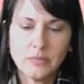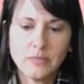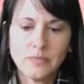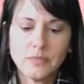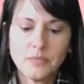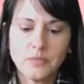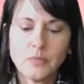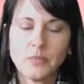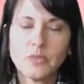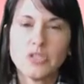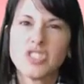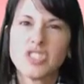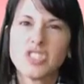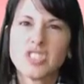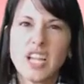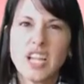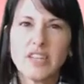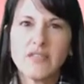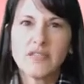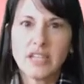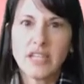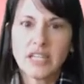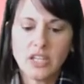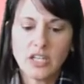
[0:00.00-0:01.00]
which is
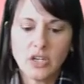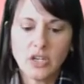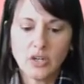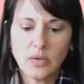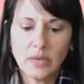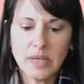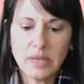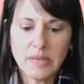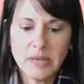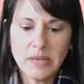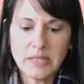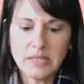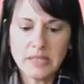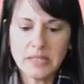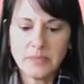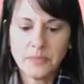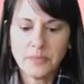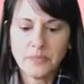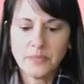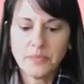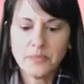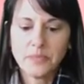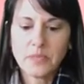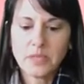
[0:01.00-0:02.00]
kind of like an agreement,
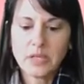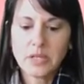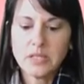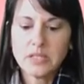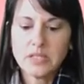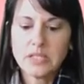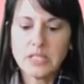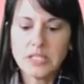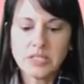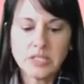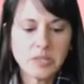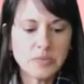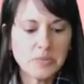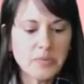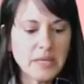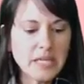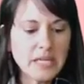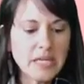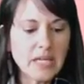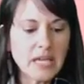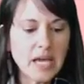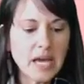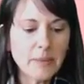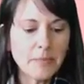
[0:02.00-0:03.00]
to
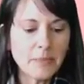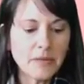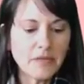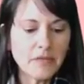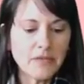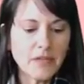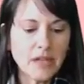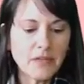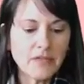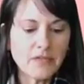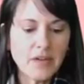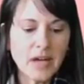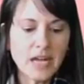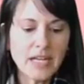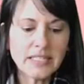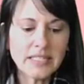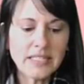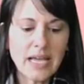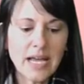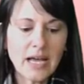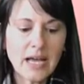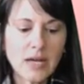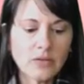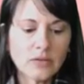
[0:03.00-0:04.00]
speak up if they
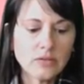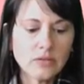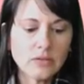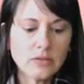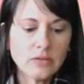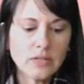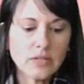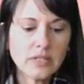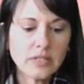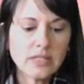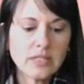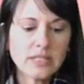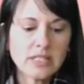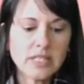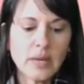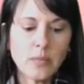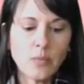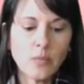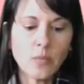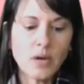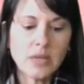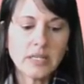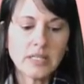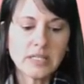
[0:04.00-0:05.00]
find out
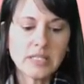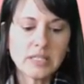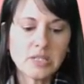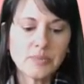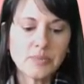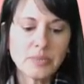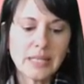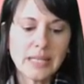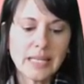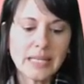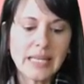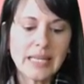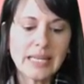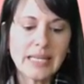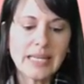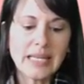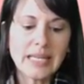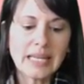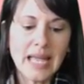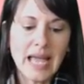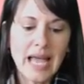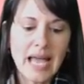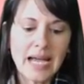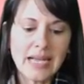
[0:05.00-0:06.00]
someone is planning
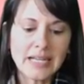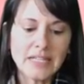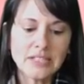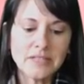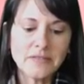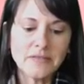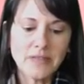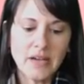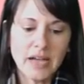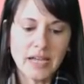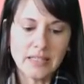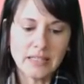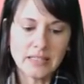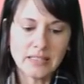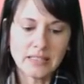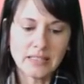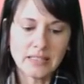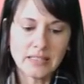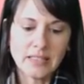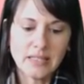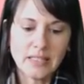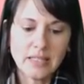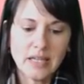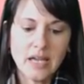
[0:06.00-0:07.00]
an act of
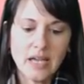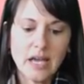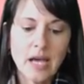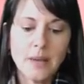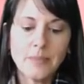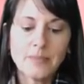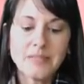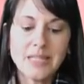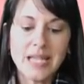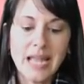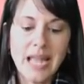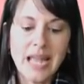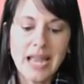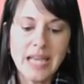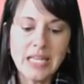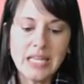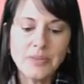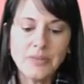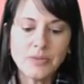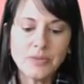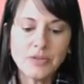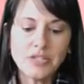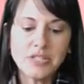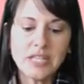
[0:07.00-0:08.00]
violence. Up to
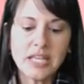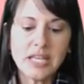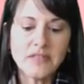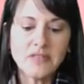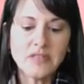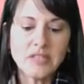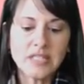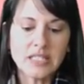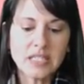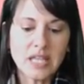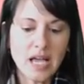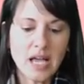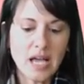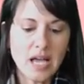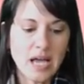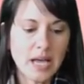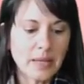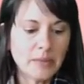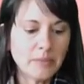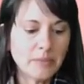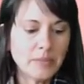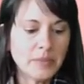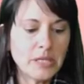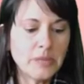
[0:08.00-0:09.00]
80% of the
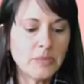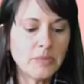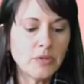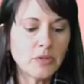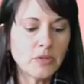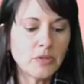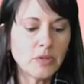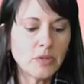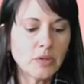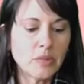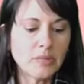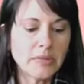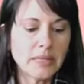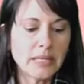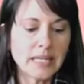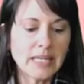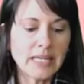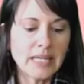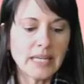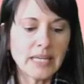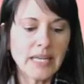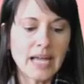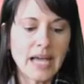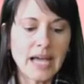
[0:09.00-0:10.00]
time, people who are
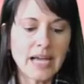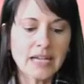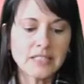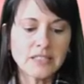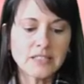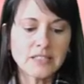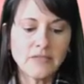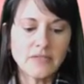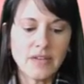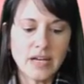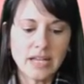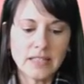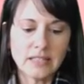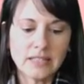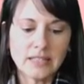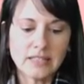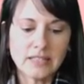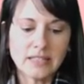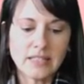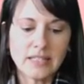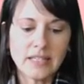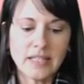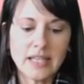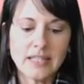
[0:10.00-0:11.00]
planning an act of
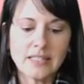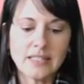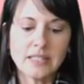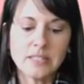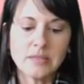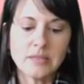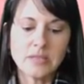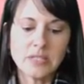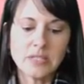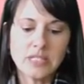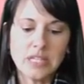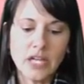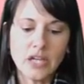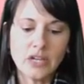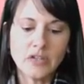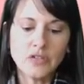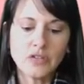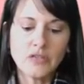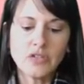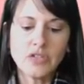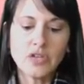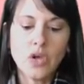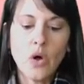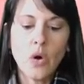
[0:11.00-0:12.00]
violence against
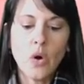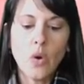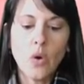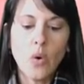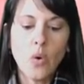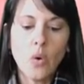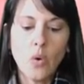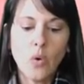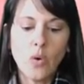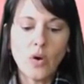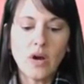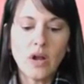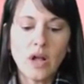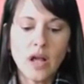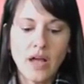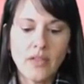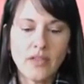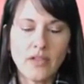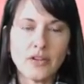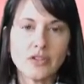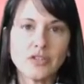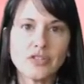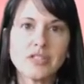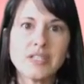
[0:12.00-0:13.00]
themselves or
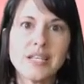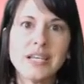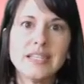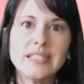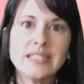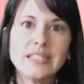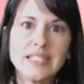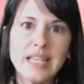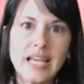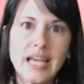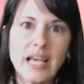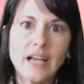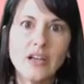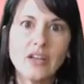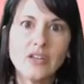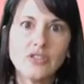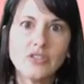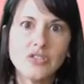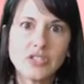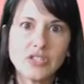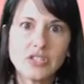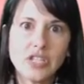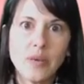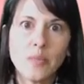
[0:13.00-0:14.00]
others tell
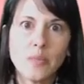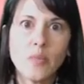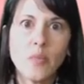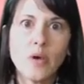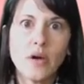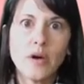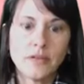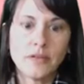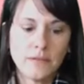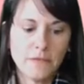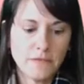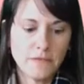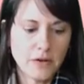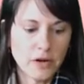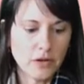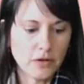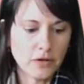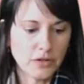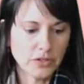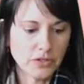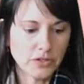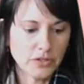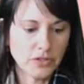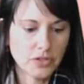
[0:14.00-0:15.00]
someone
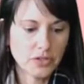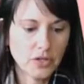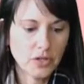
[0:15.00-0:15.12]
first.